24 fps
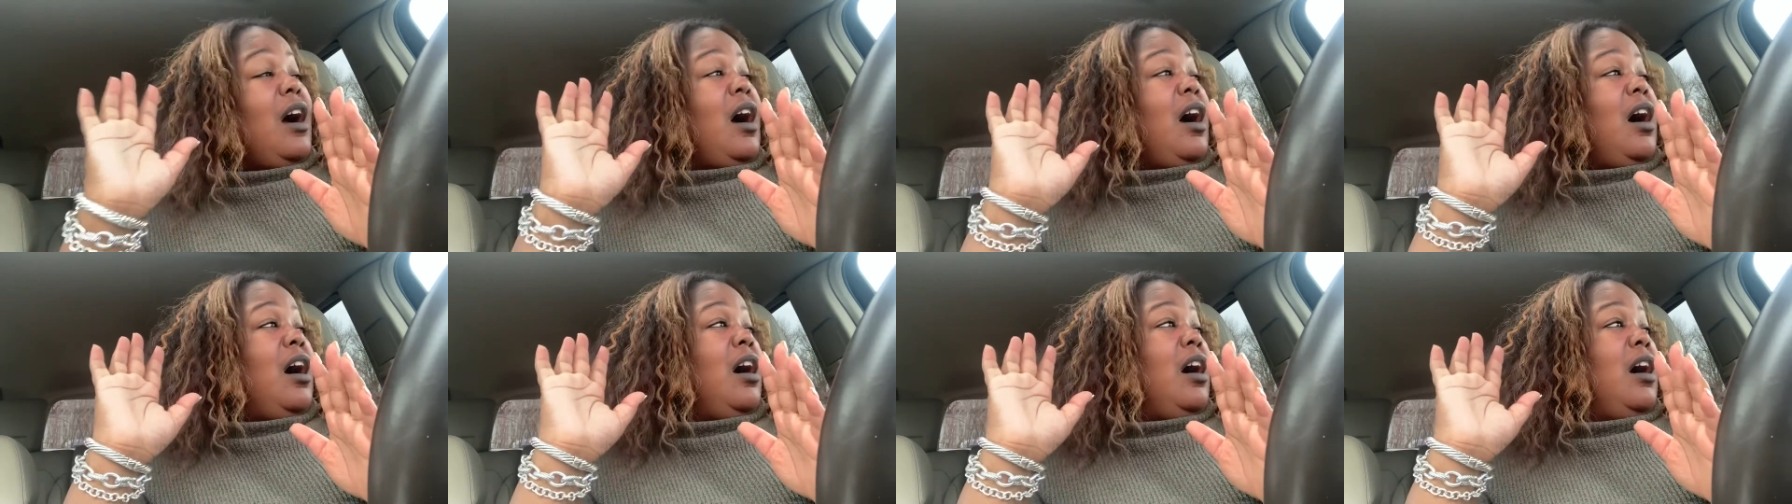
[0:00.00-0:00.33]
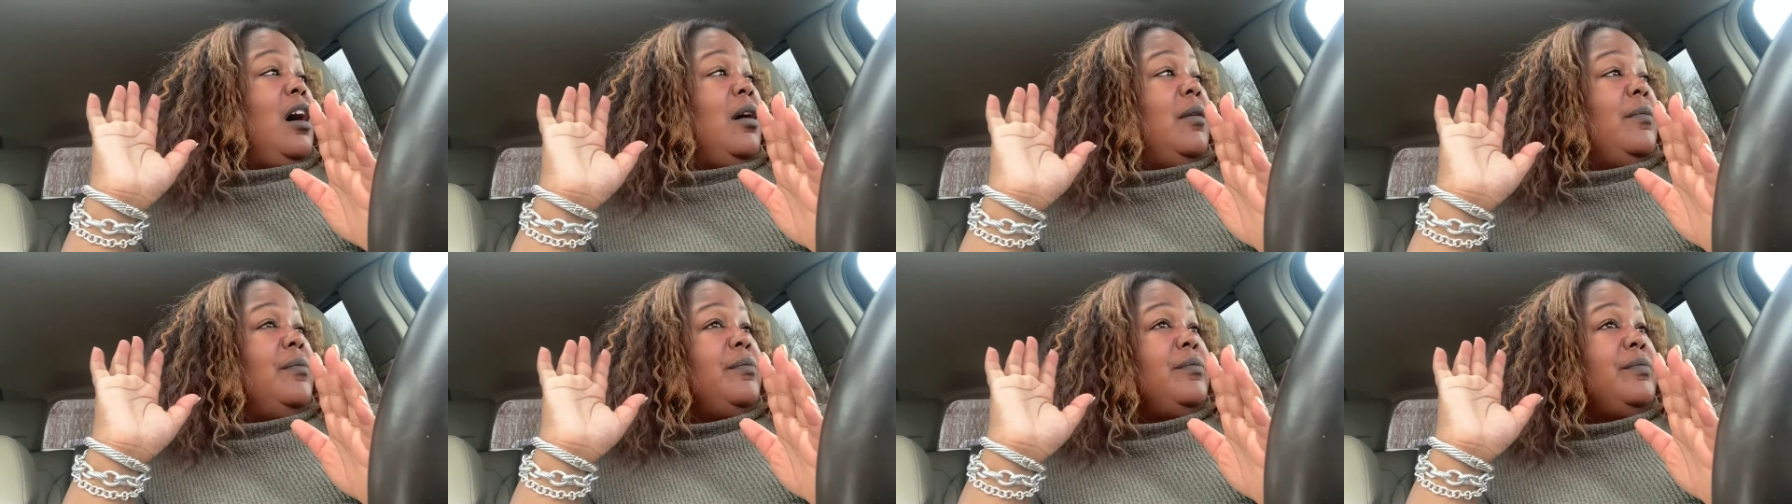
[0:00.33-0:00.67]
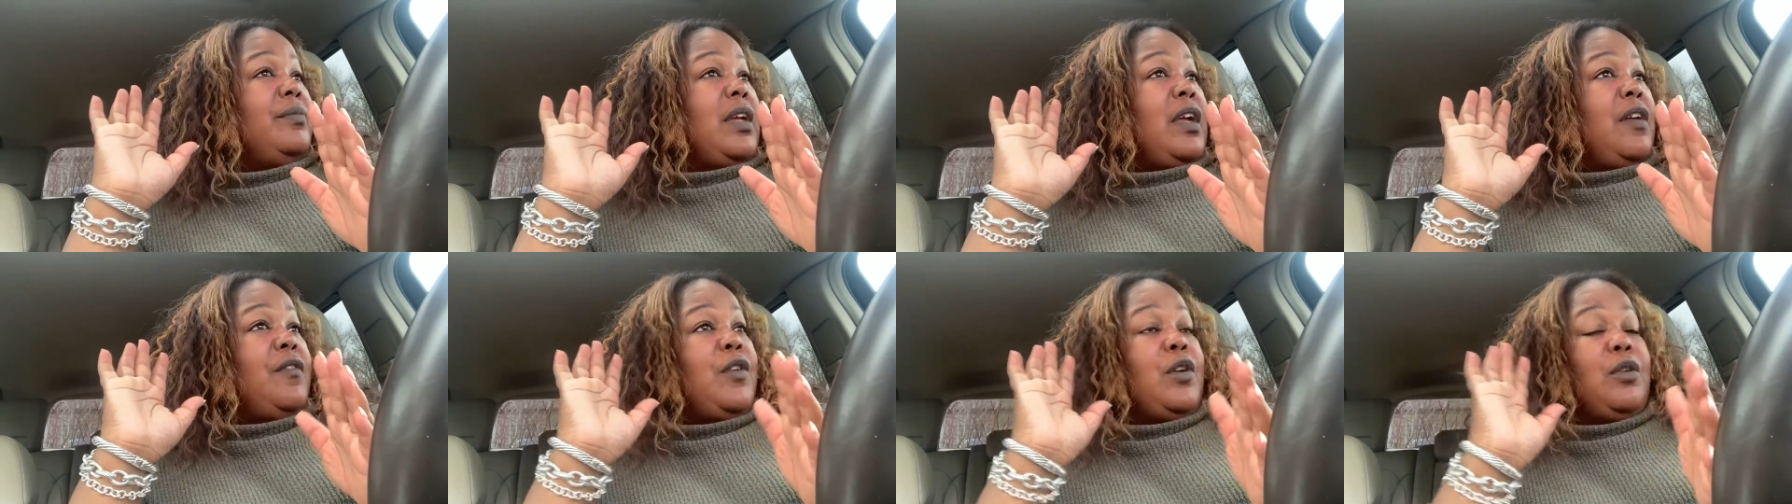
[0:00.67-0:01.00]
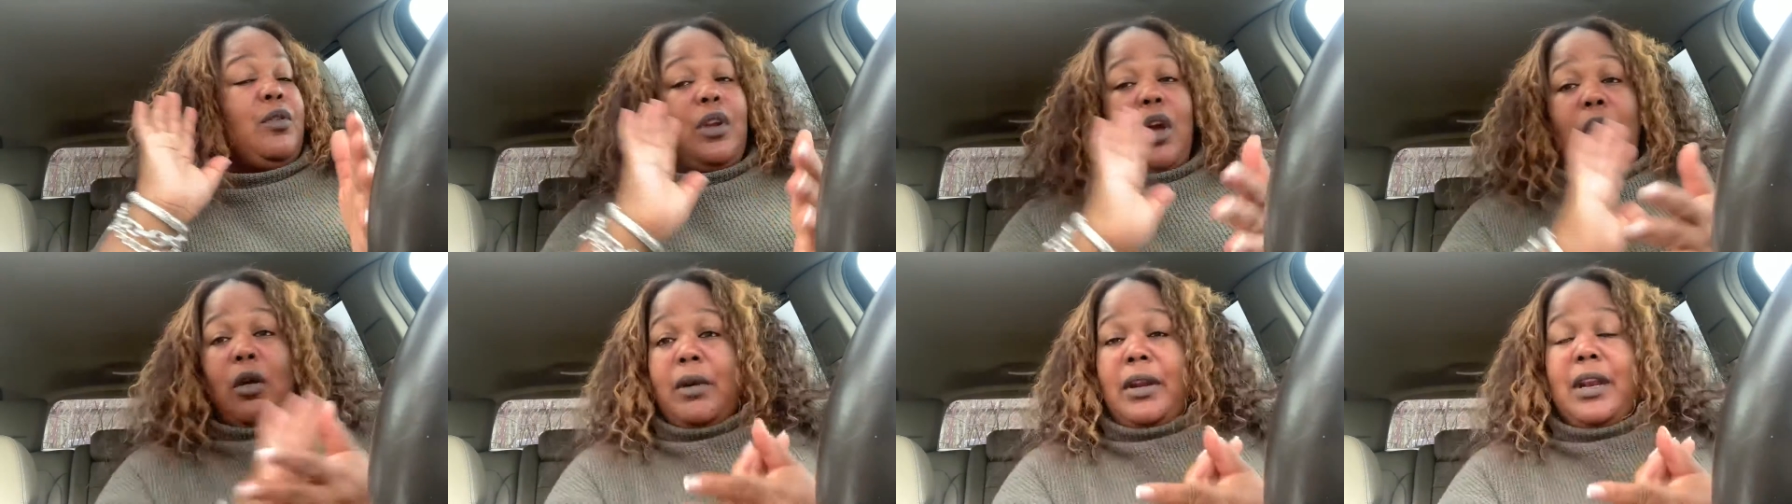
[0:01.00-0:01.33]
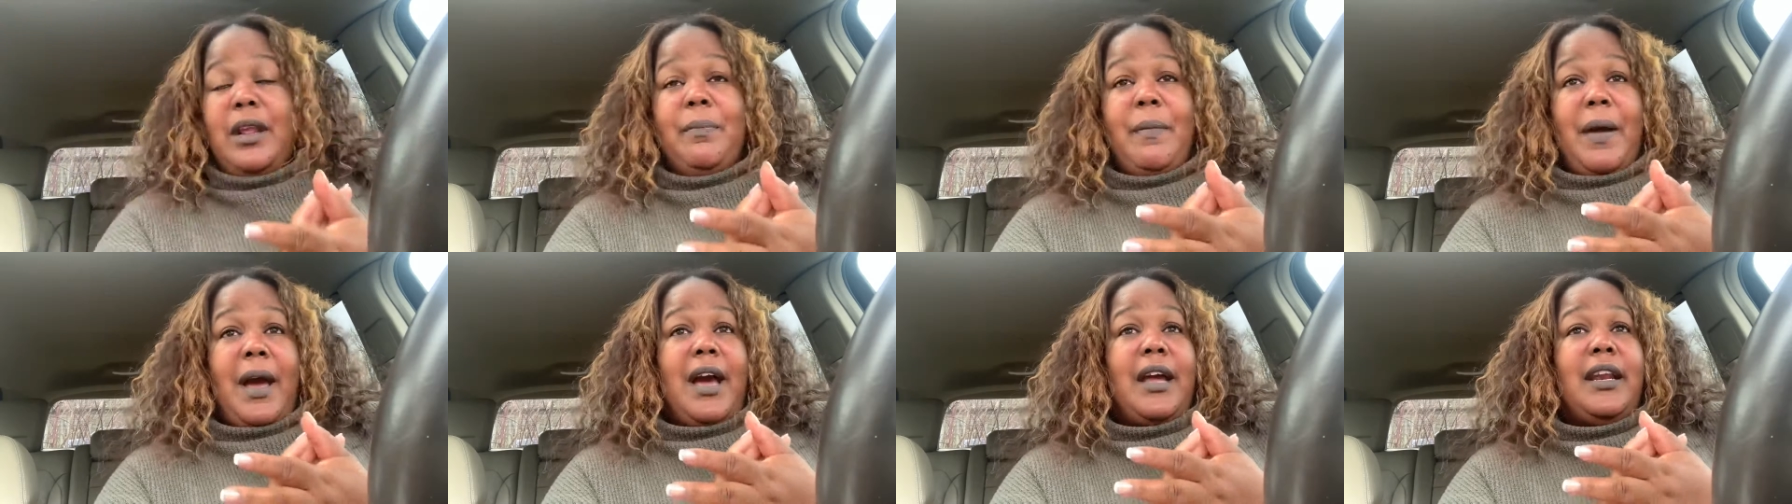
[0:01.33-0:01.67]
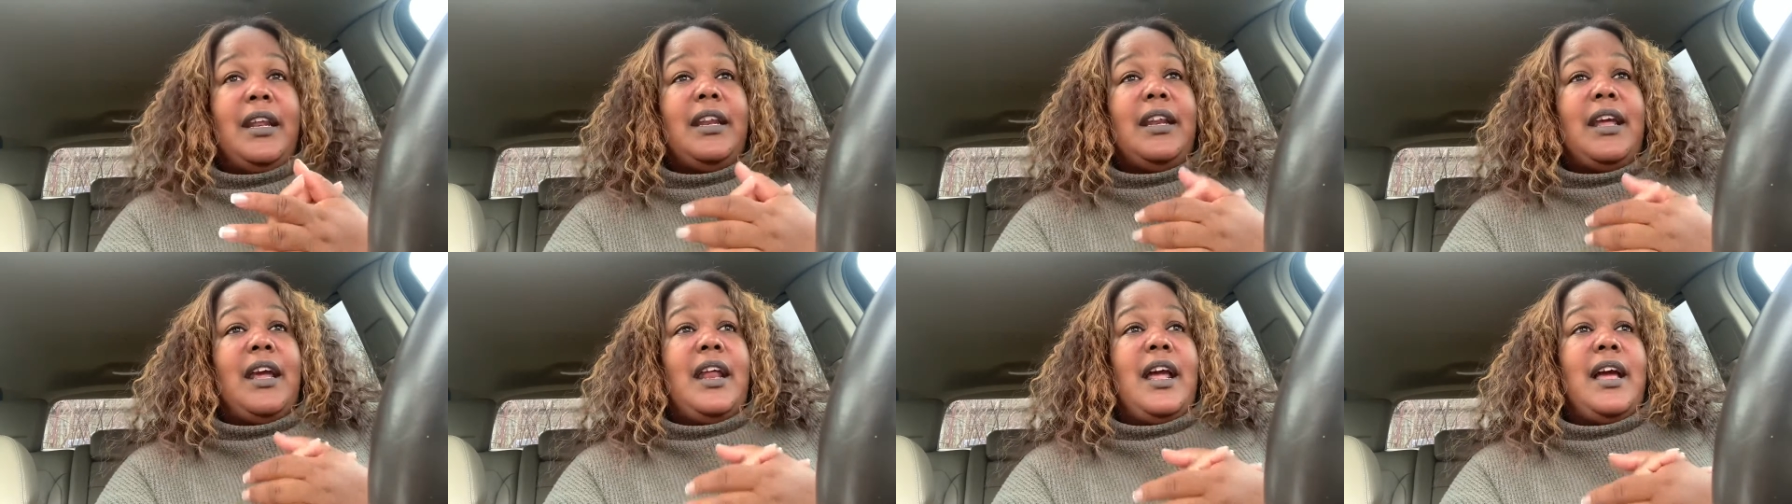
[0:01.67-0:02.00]
Um, if you know
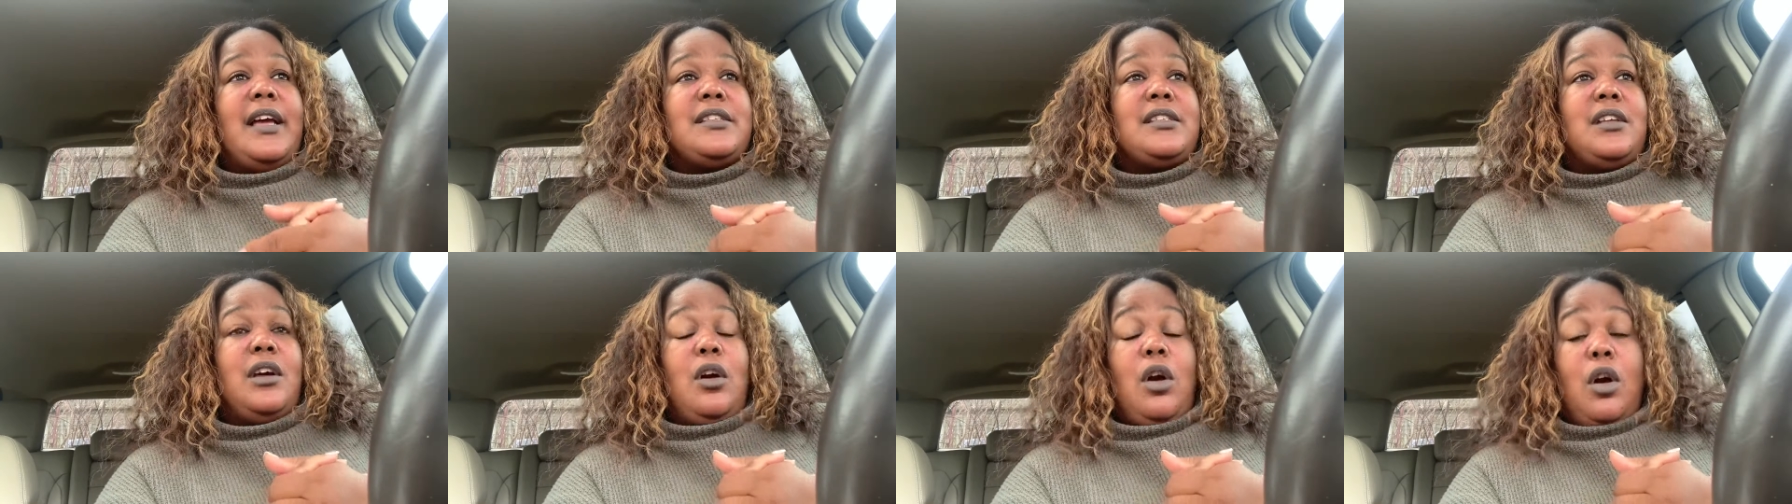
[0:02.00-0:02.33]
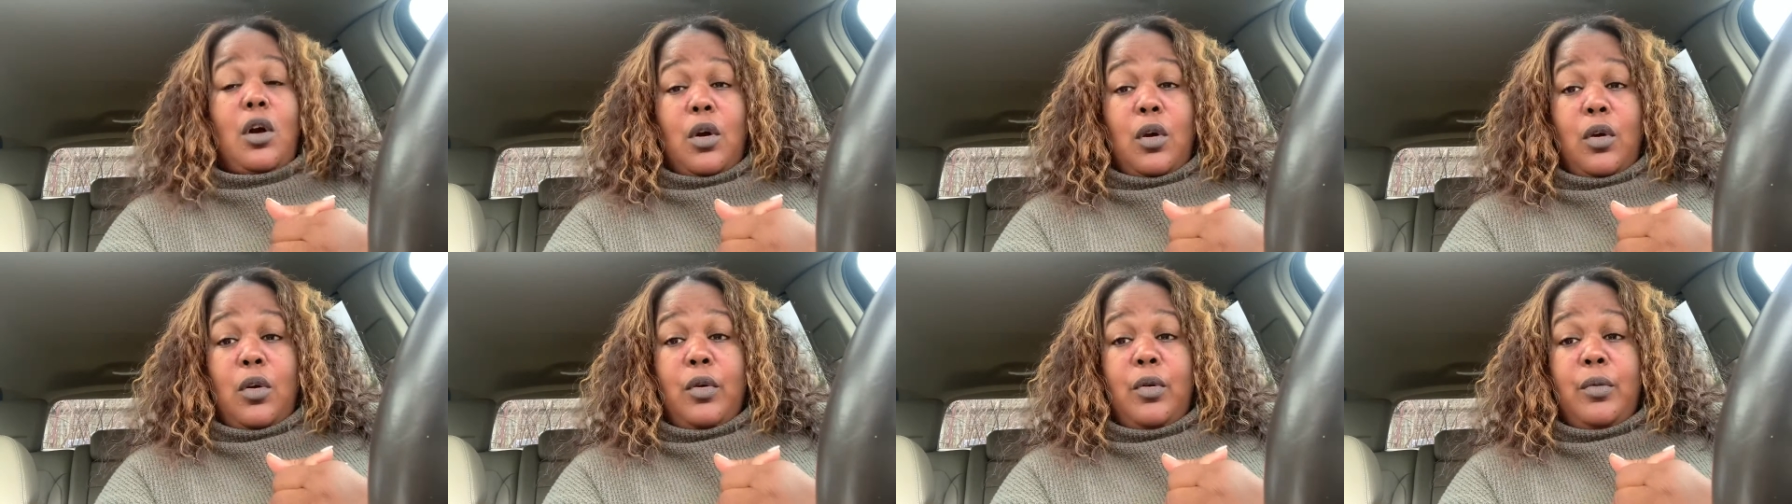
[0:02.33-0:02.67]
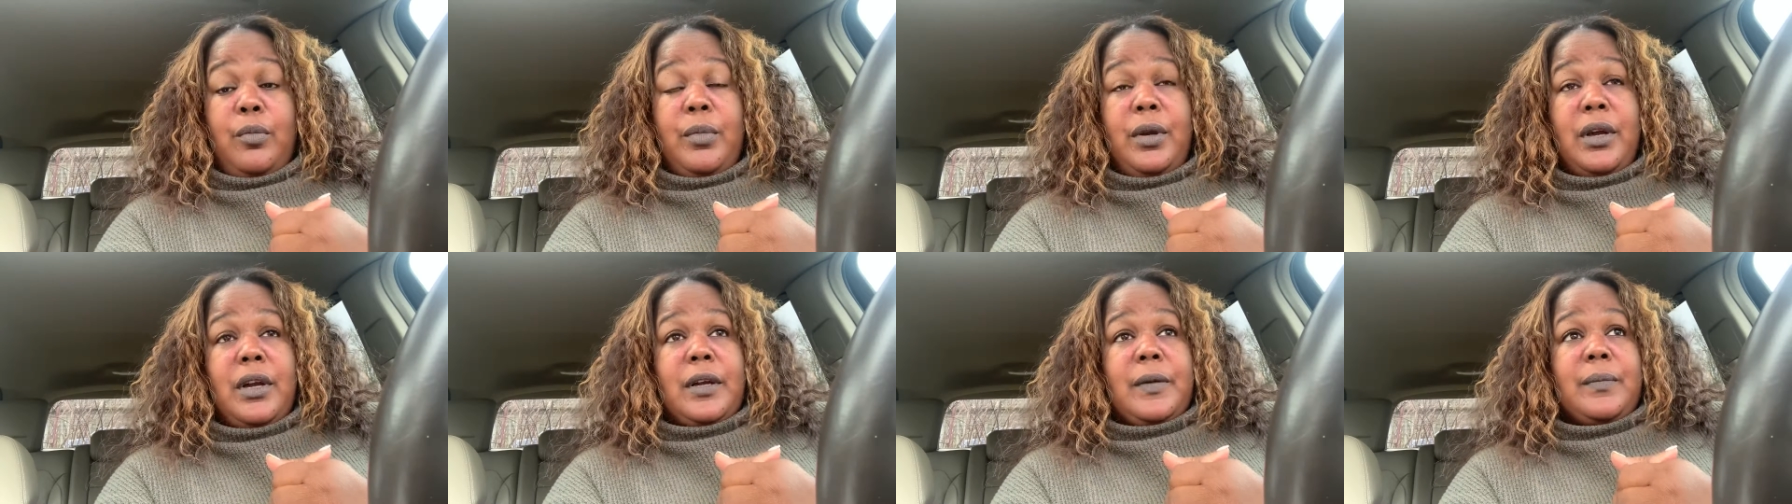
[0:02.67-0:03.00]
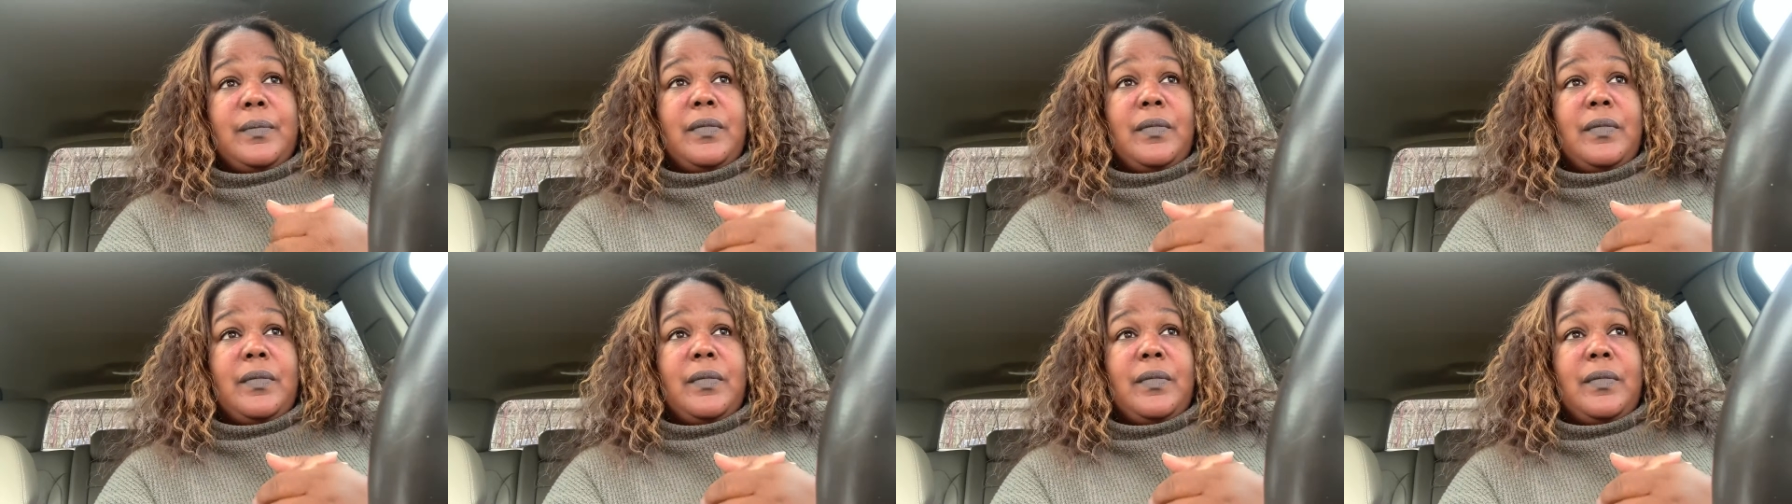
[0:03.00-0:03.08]
anybody that has a home,